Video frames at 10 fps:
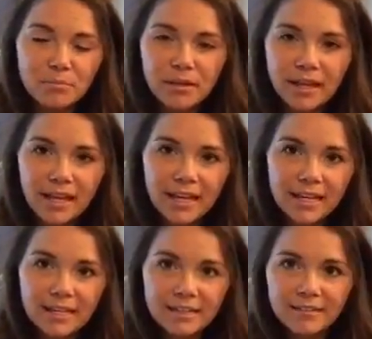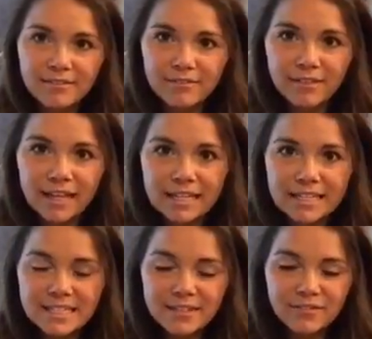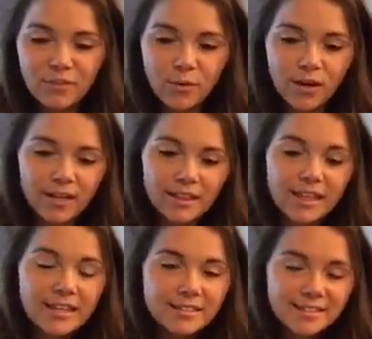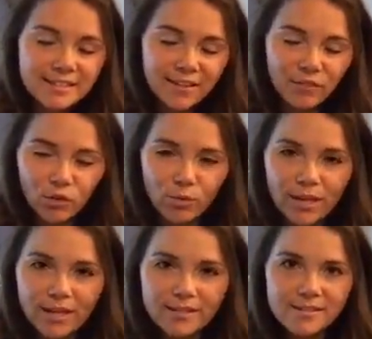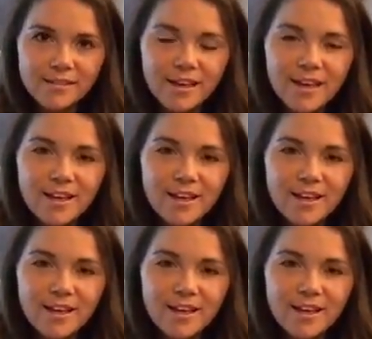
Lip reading: plane flight for at least several weeks.